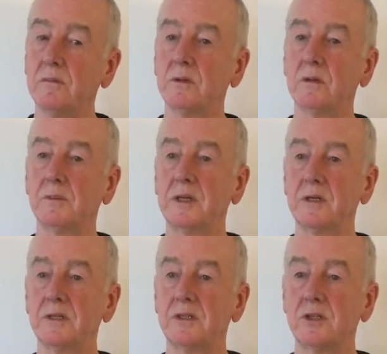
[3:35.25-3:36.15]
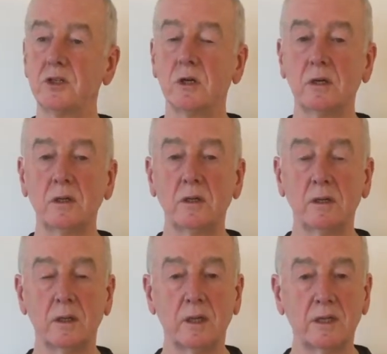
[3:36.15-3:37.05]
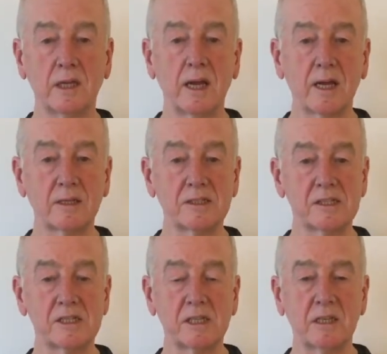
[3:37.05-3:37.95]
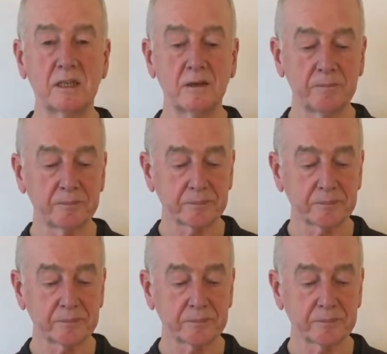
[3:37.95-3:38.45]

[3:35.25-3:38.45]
book because John and Jan see